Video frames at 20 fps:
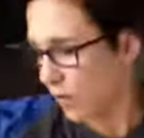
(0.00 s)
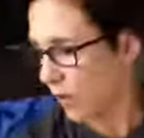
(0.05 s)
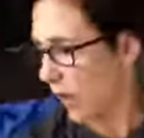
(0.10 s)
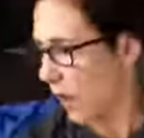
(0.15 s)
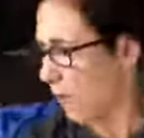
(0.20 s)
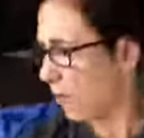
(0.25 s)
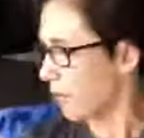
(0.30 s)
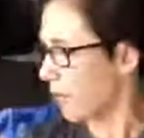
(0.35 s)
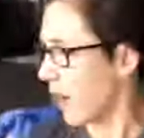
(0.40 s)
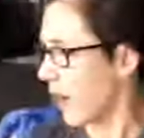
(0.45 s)

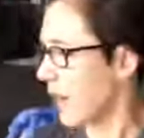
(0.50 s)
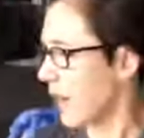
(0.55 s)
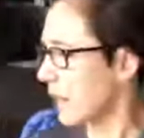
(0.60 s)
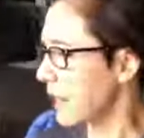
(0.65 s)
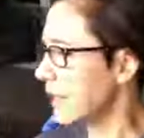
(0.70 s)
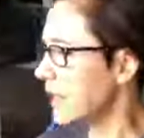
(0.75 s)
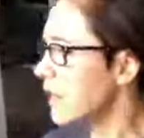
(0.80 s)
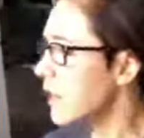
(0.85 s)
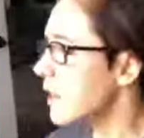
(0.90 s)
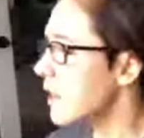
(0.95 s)
that,
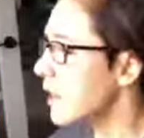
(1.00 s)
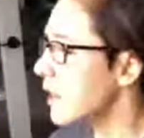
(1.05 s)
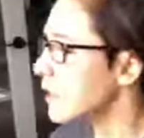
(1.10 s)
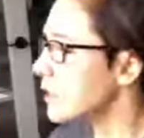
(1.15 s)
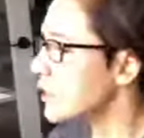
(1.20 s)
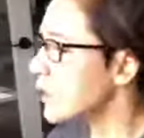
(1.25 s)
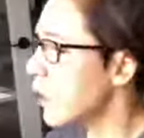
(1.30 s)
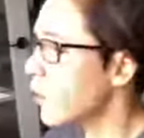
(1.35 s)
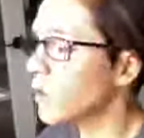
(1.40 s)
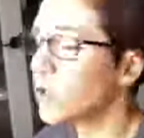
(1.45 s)
right?
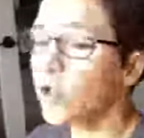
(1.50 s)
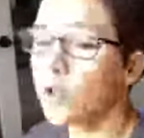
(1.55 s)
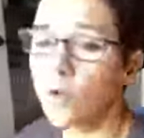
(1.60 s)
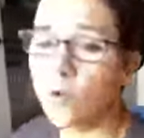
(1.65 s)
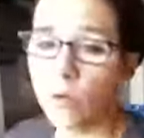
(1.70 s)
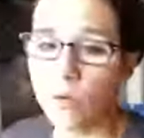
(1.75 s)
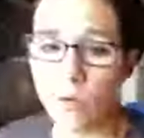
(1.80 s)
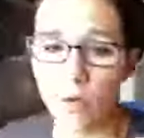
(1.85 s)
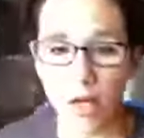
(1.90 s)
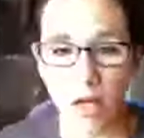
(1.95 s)
So you